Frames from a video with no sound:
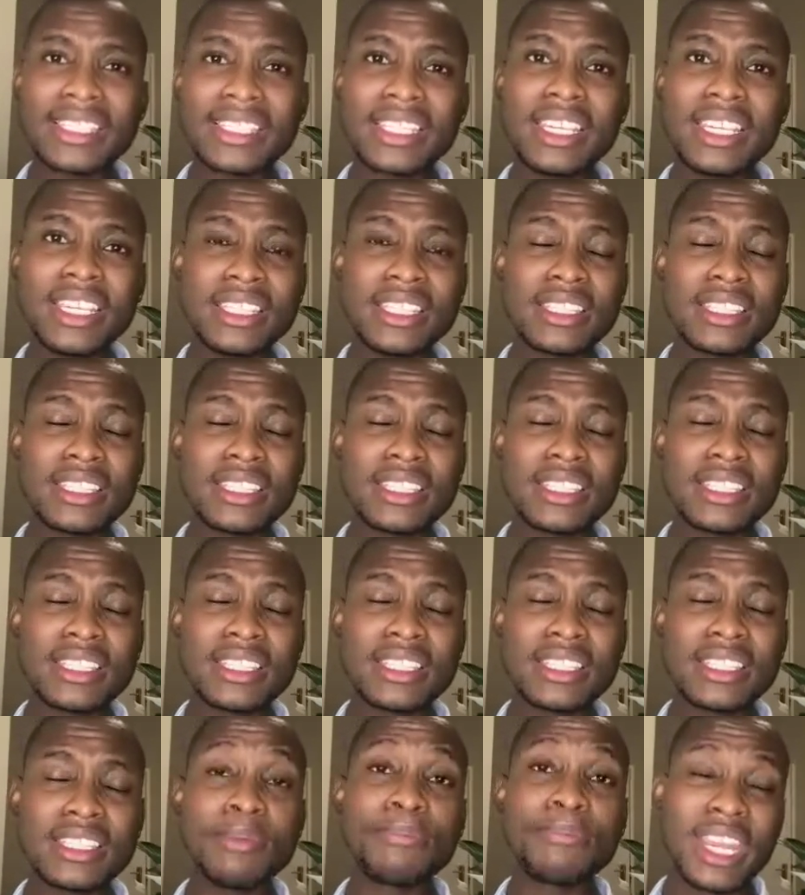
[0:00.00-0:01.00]
easy
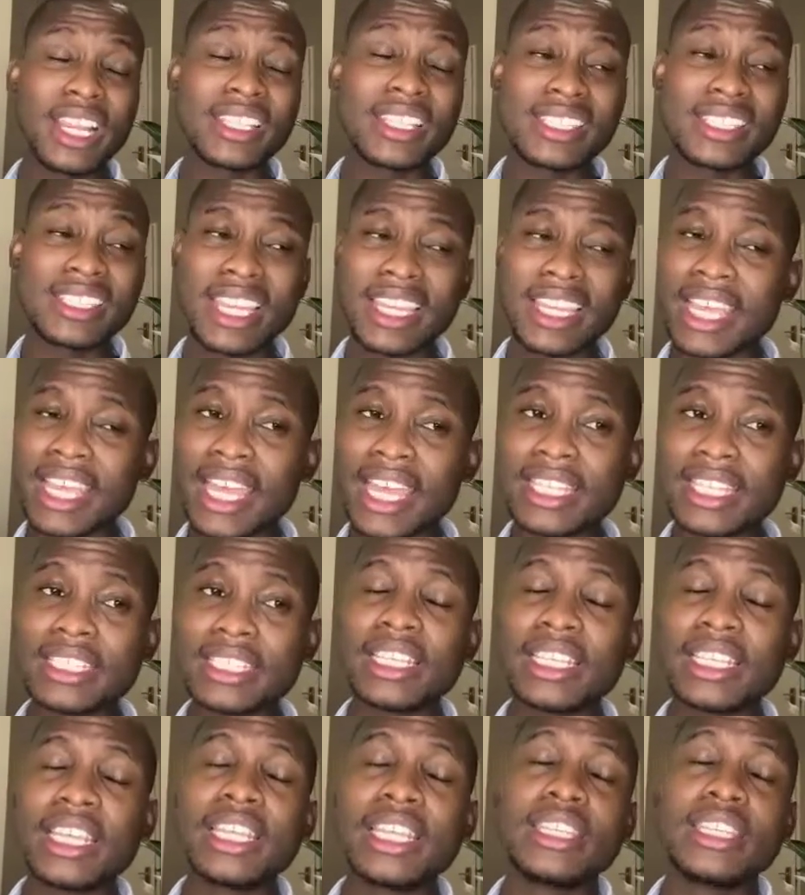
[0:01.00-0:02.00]
to an
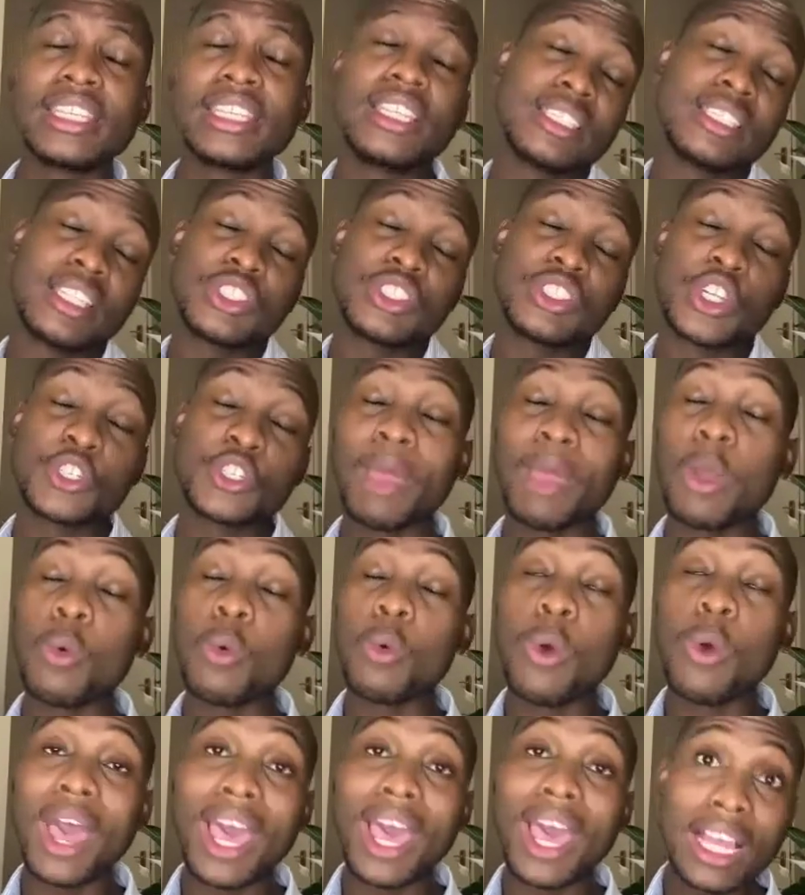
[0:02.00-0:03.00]
extent that these are
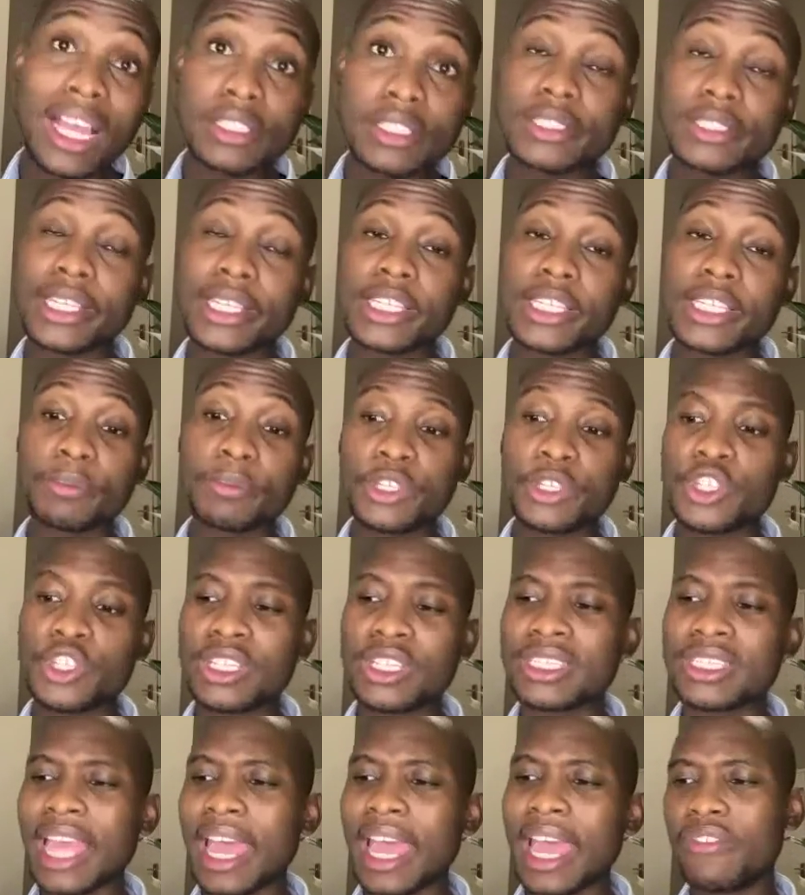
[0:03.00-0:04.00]
just my wild
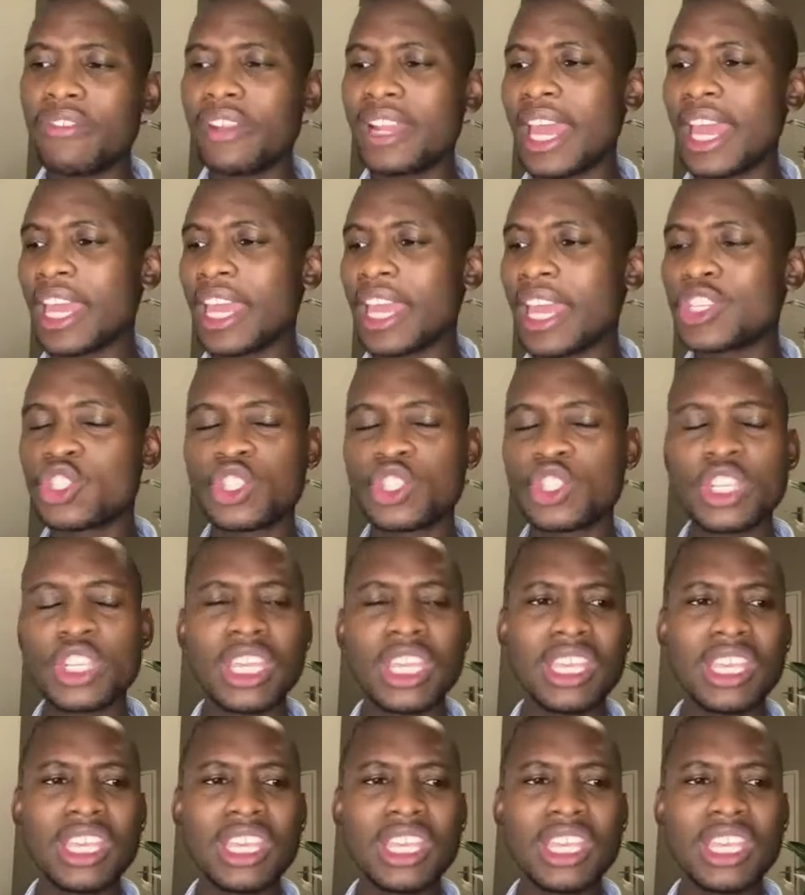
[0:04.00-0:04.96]
suspicions. I feel like